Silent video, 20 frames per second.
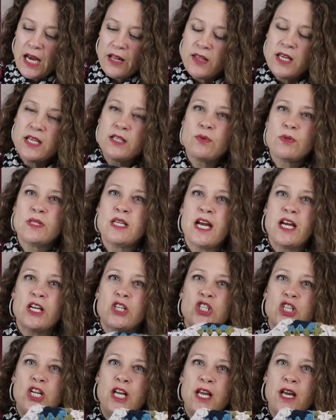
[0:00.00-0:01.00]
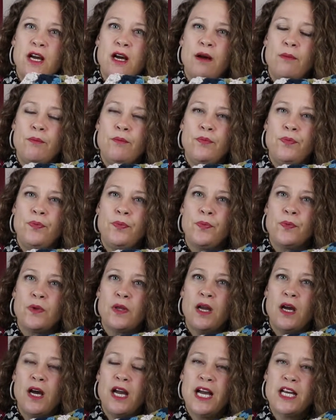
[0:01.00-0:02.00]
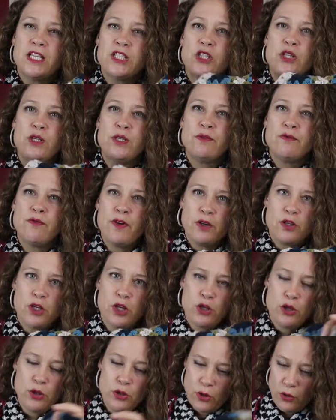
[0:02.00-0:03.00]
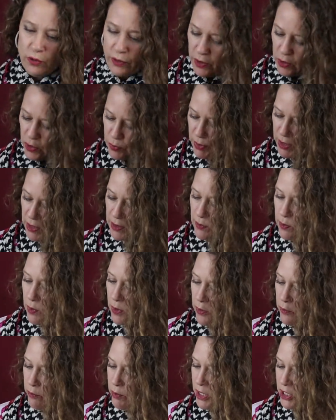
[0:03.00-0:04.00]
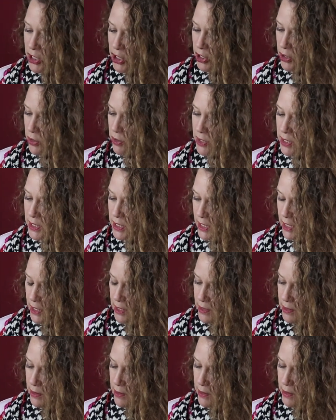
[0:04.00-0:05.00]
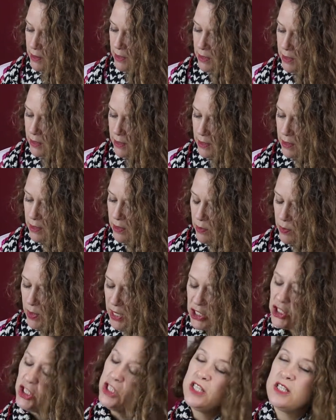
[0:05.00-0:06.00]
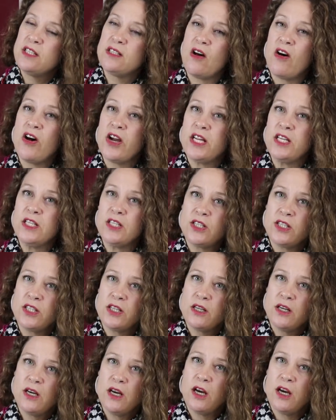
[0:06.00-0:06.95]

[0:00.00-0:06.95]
this was actually, I had to do some photo tutorials because one of my students the way she designed